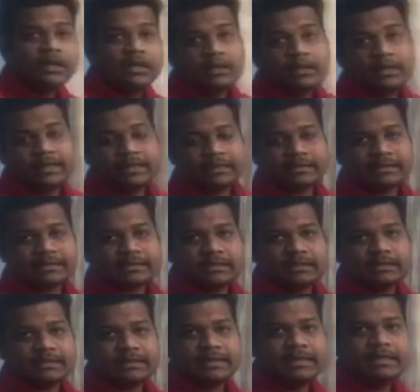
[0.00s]
let us
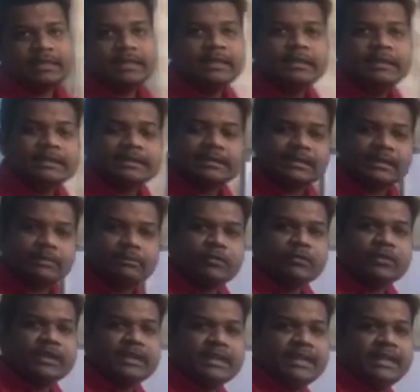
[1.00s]
see some
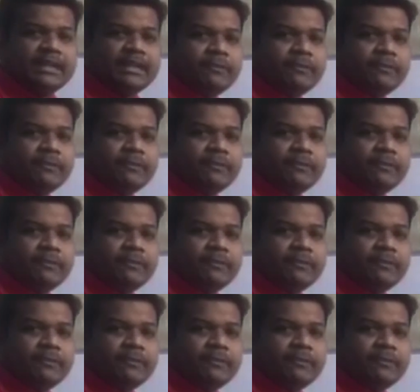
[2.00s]
of the key